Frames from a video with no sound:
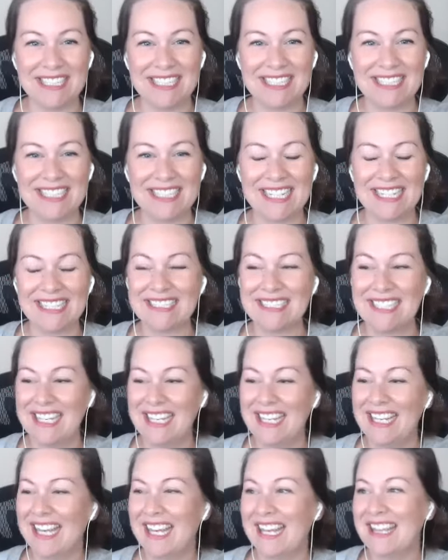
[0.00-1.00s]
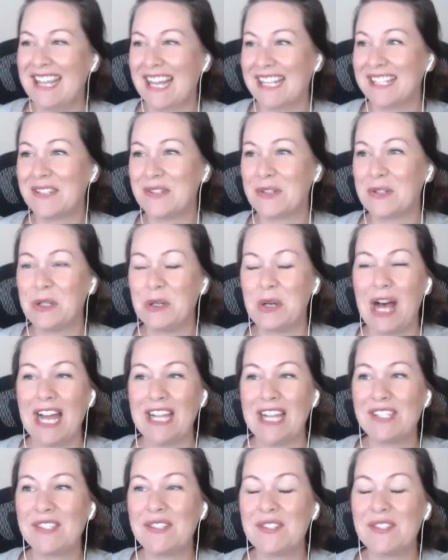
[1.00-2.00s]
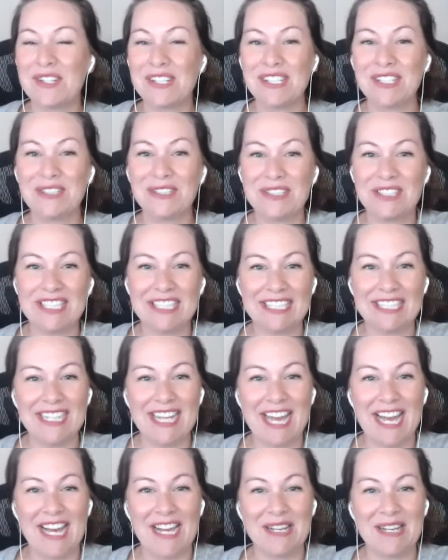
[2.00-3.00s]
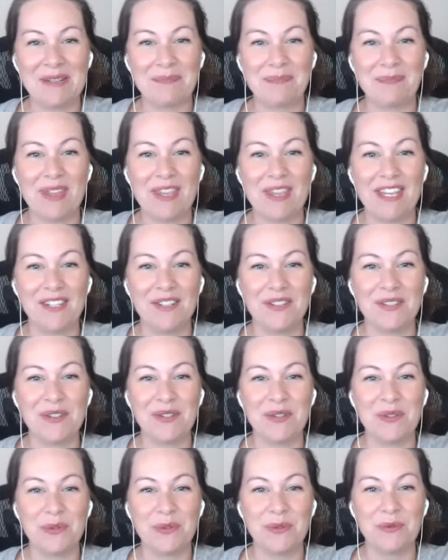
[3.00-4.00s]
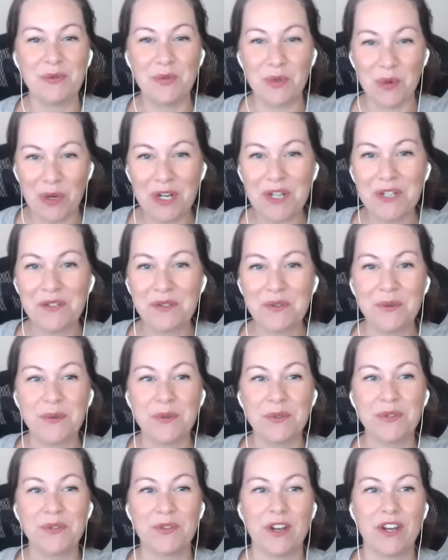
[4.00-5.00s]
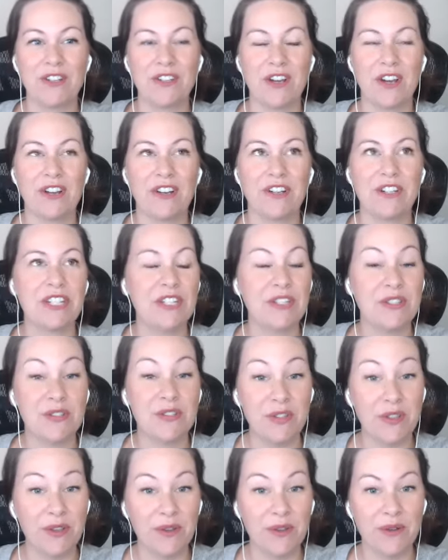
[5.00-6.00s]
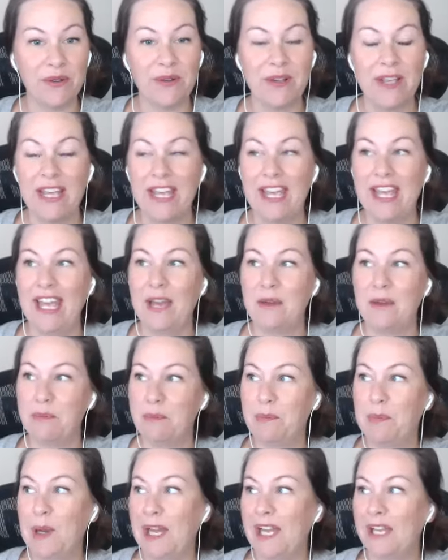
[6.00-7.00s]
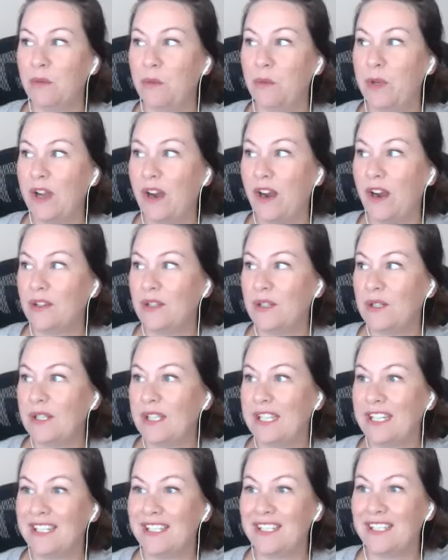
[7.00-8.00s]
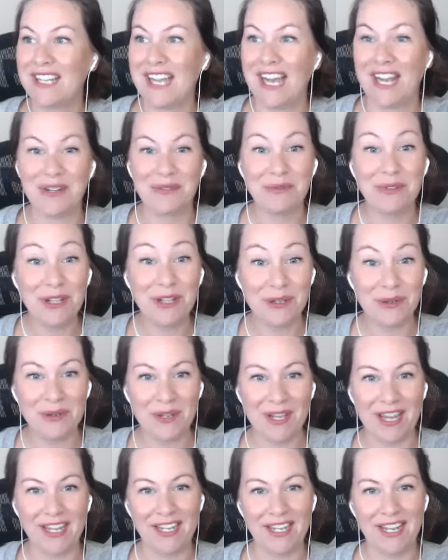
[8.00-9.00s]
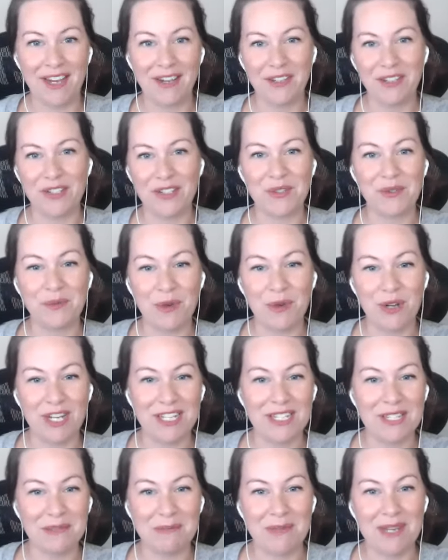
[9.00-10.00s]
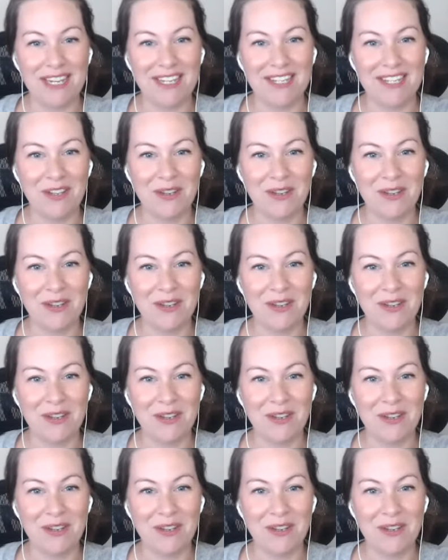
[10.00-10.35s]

it does. That's so cool. I just started looking into forest schools for our daughter. She's 2, but we are looking to kind of relocate. And I just wanted to make,